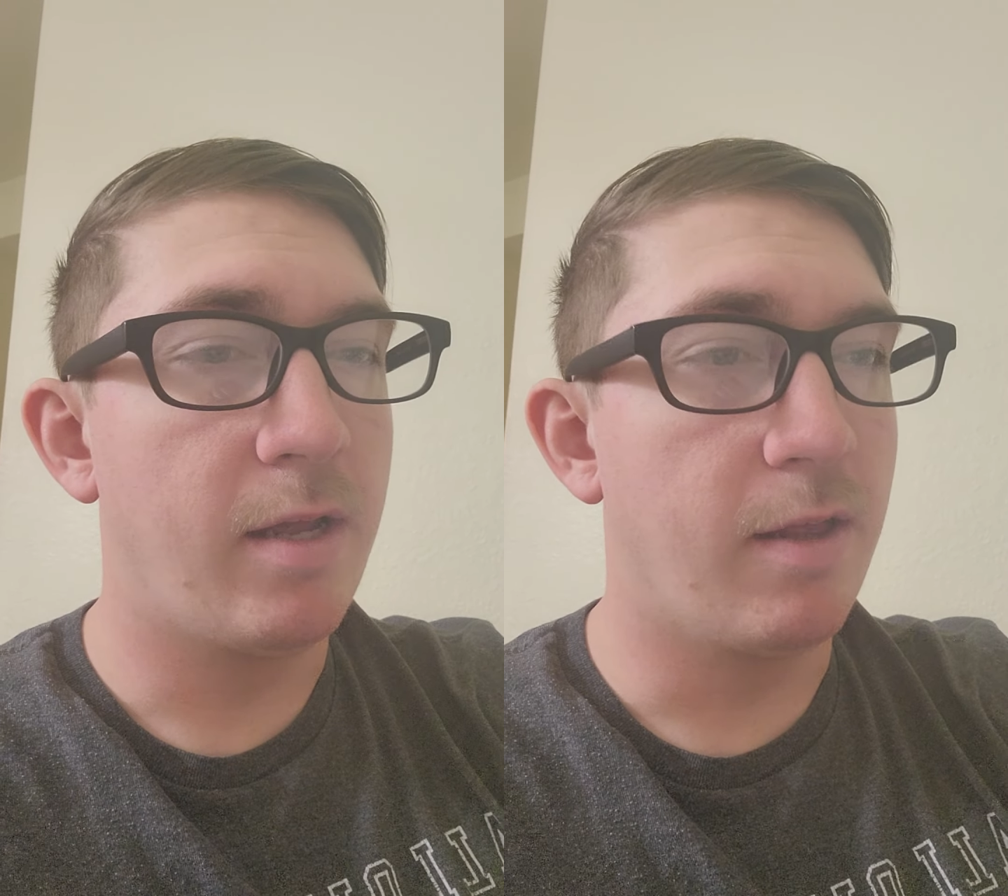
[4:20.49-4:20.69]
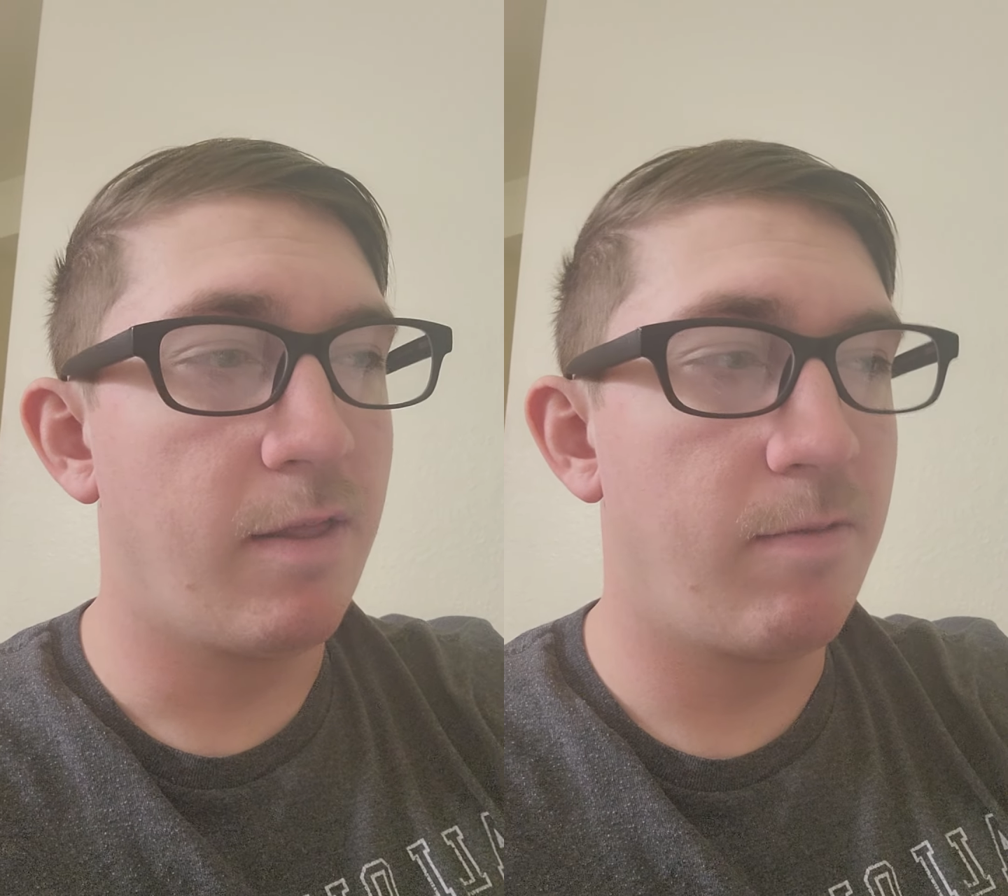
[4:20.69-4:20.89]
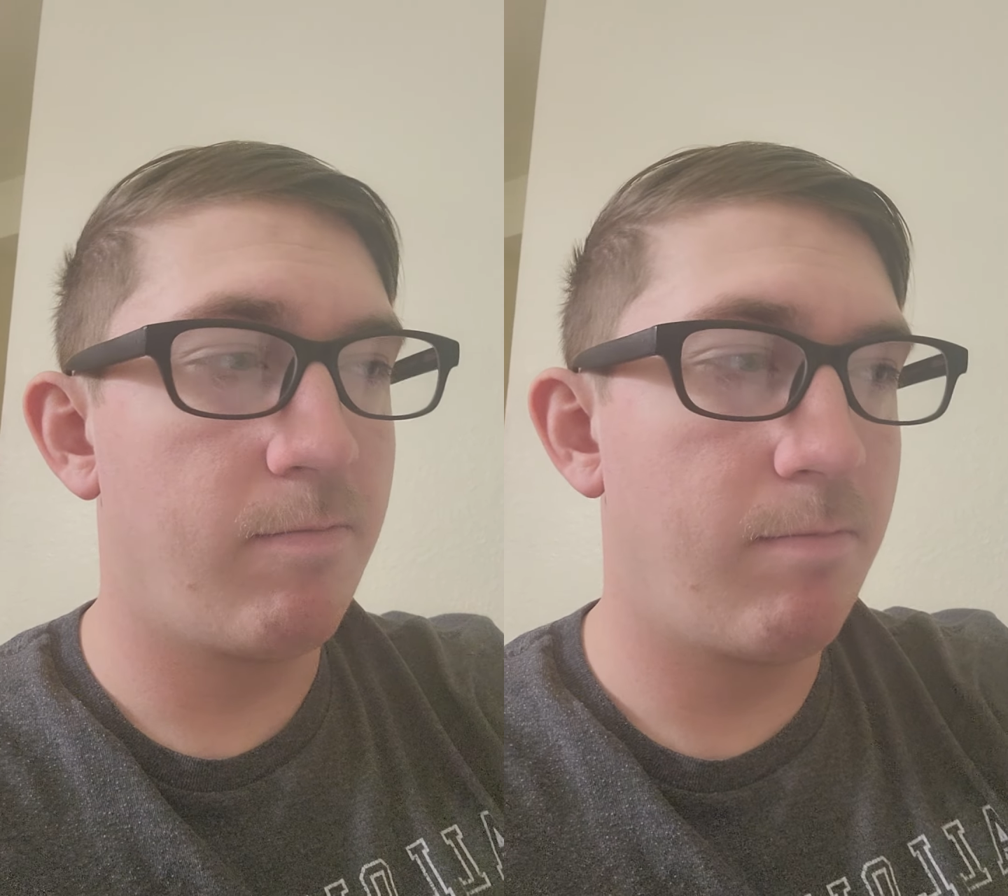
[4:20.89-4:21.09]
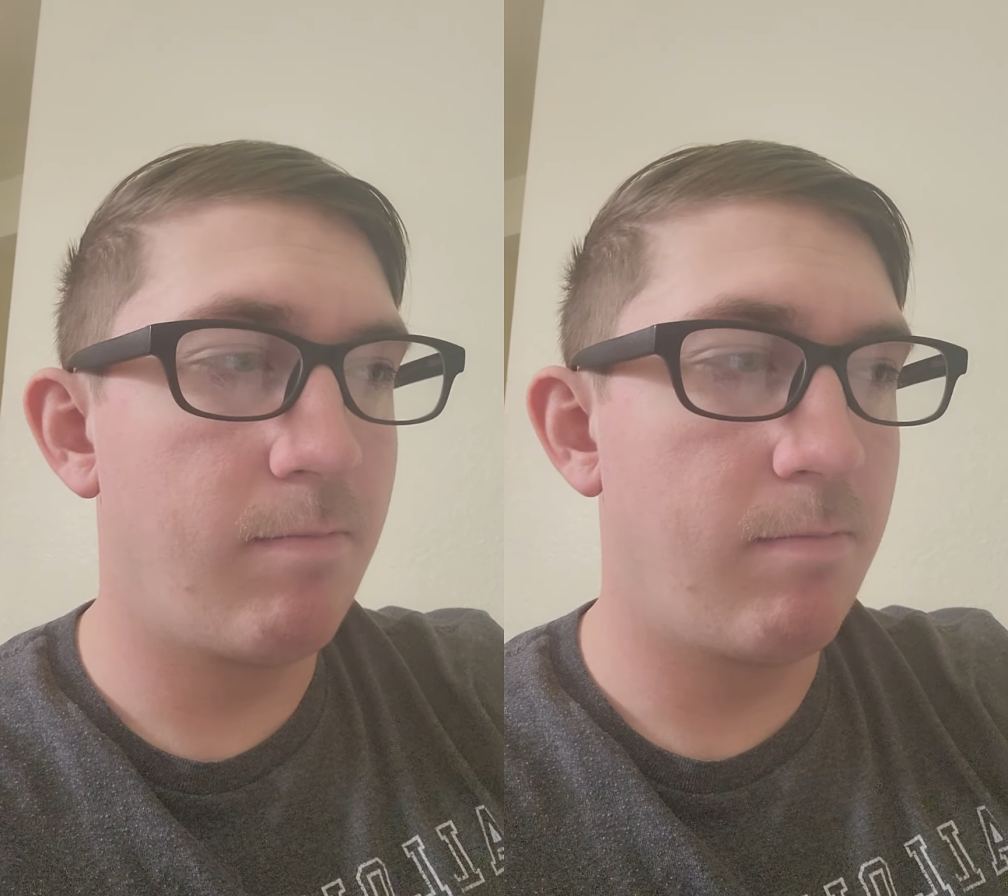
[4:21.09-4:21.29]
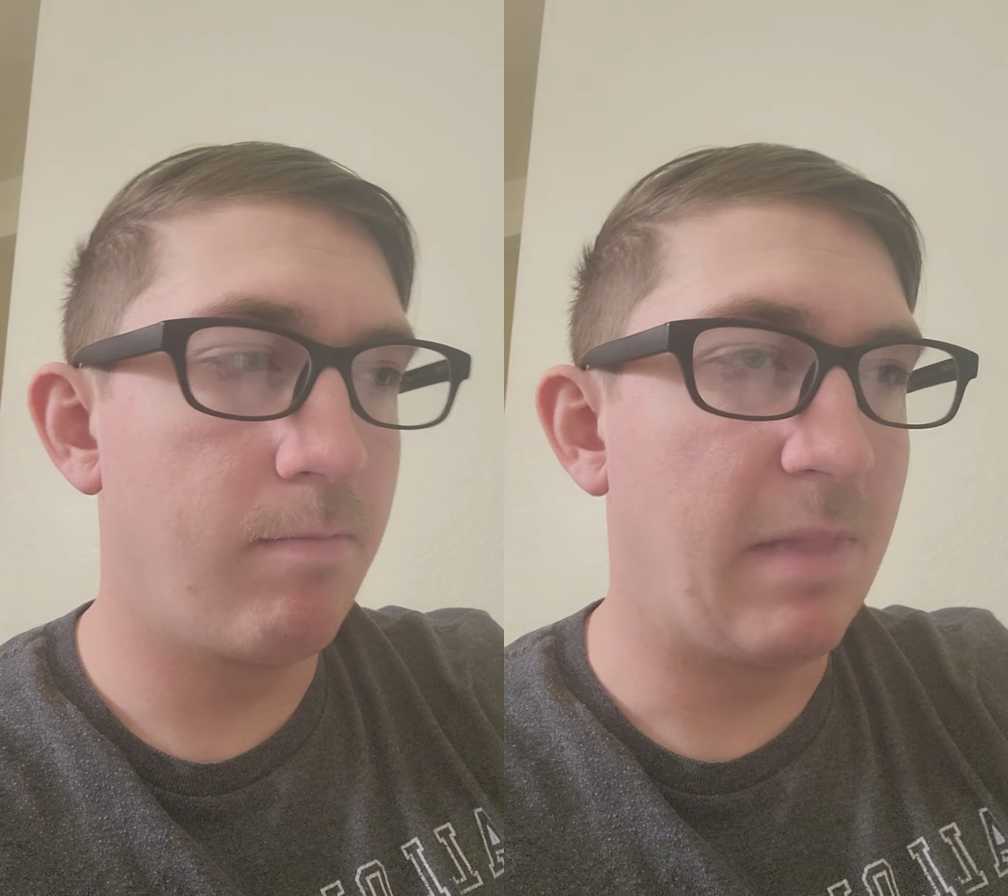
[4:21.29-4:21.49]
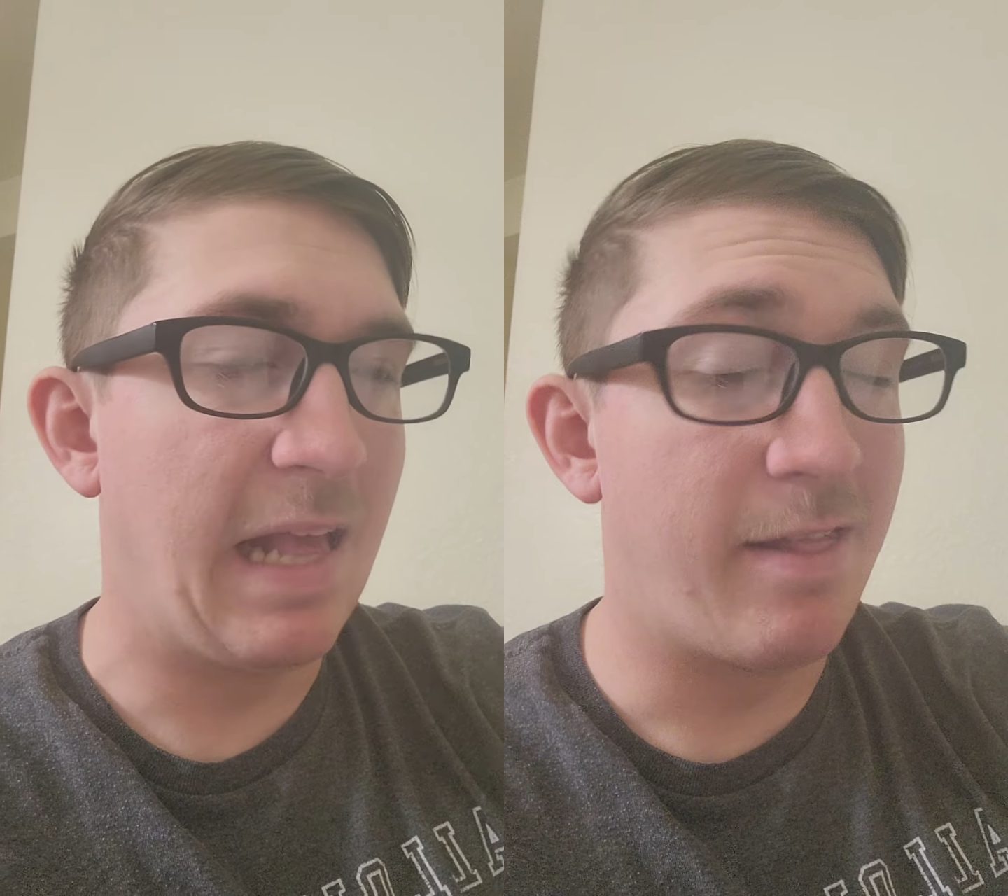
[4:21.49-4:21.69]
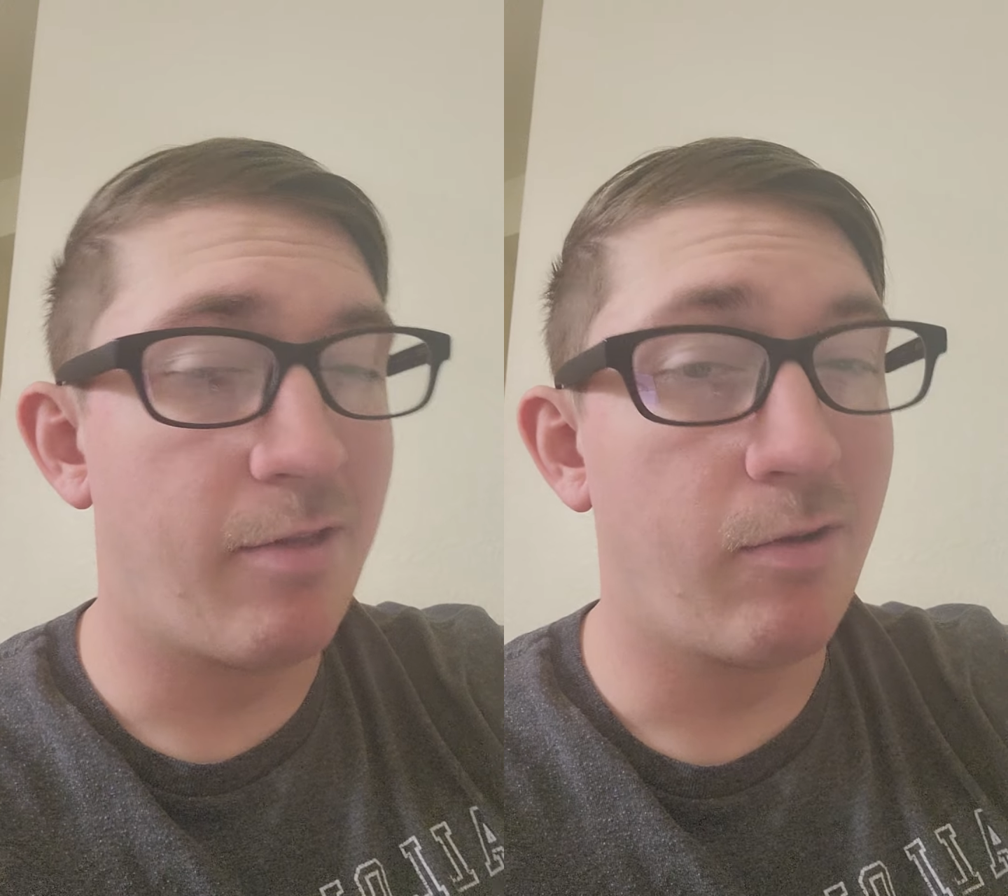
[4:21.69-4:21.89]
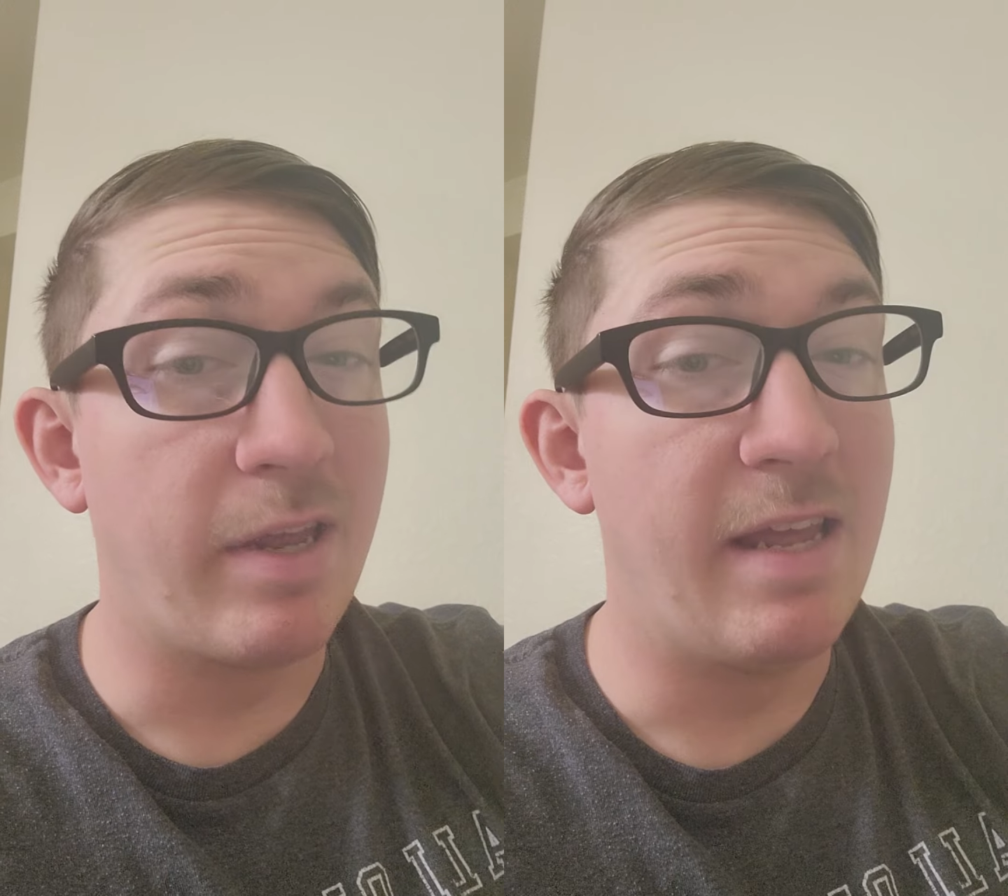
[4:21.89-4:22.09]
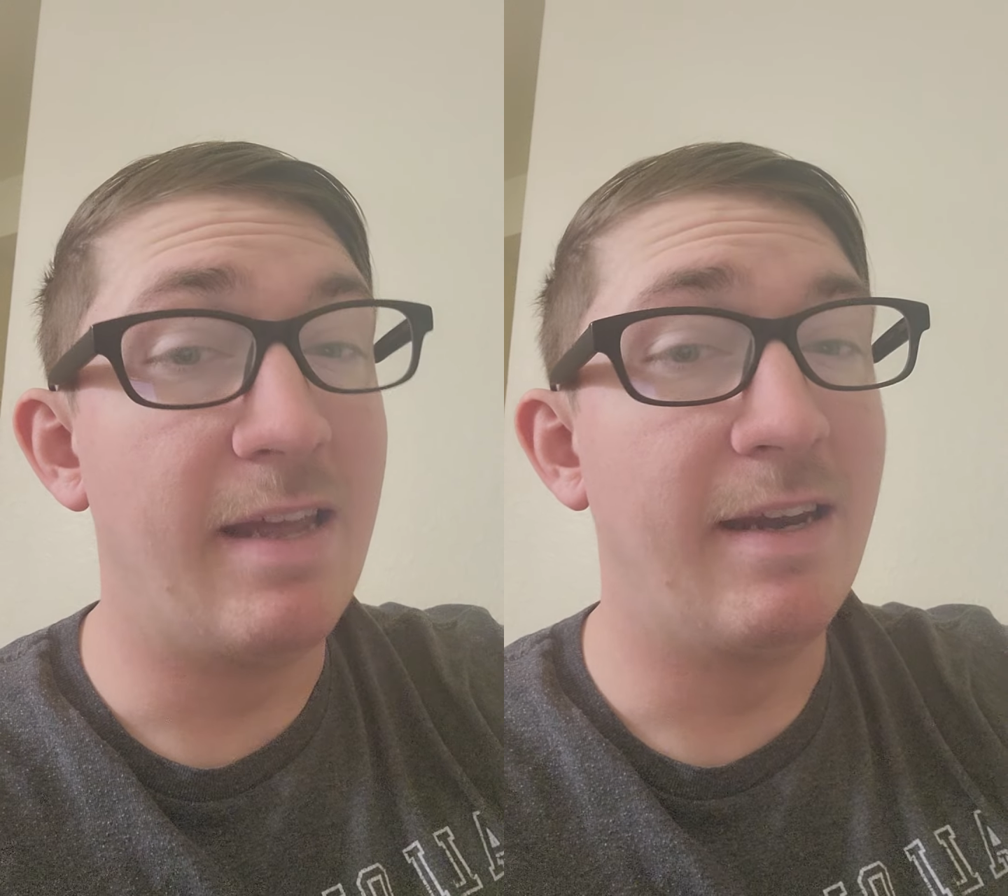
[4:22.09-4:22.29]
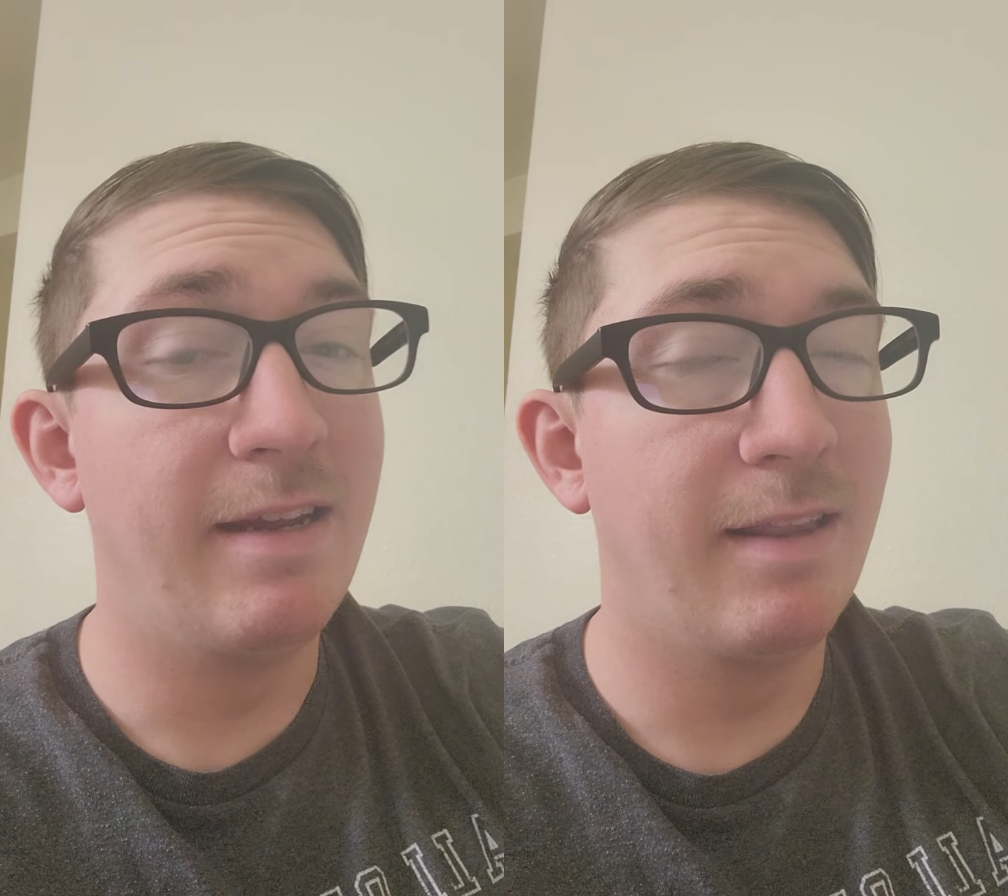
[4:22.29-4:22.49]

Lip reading: because that's their kid.